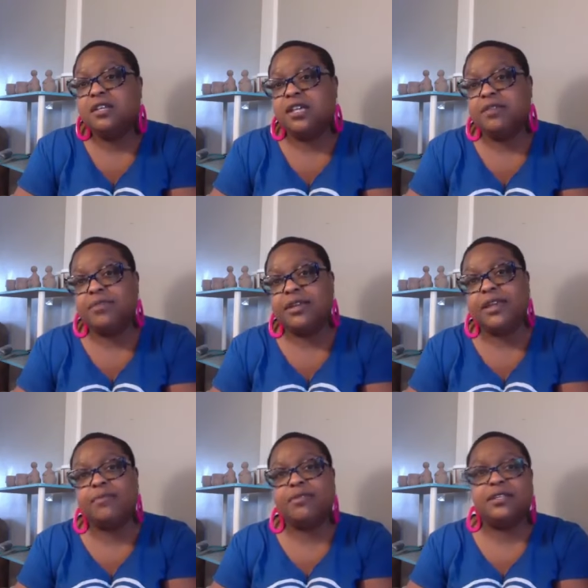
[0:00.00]
and being
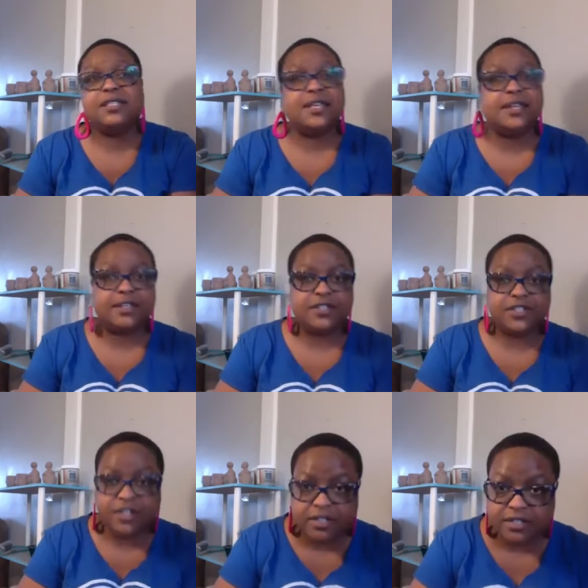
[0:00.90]
able to sing at
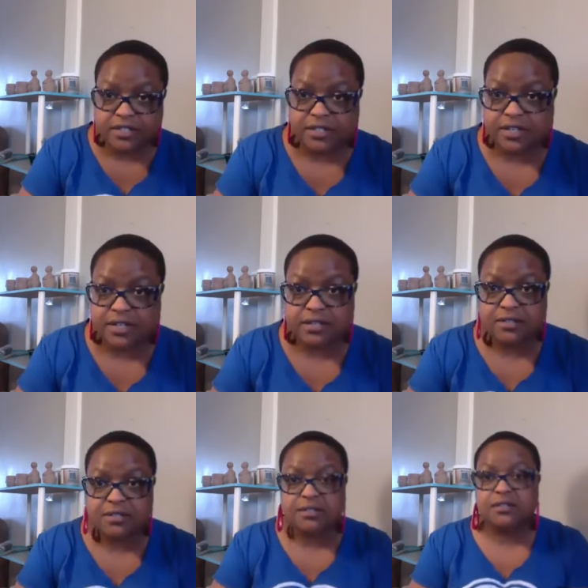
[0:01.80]
church
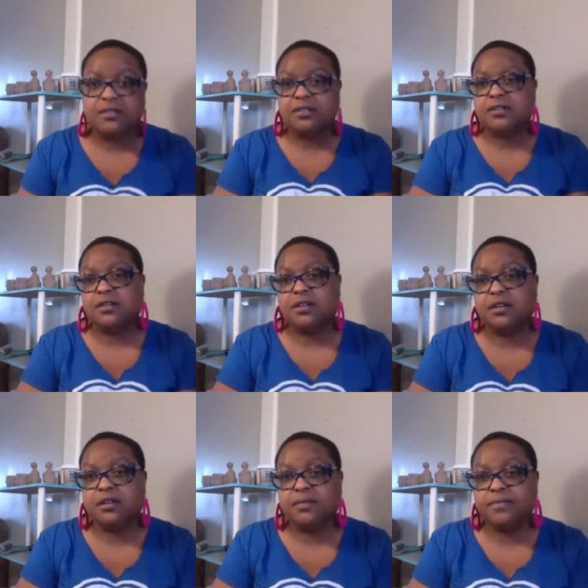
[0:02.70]
and
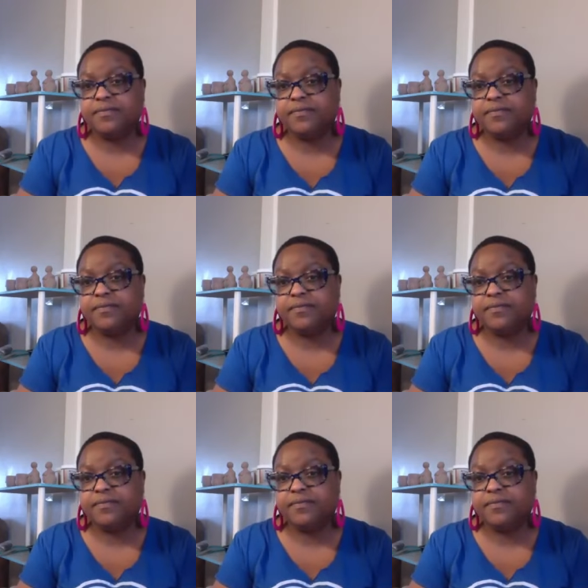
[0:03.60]
um,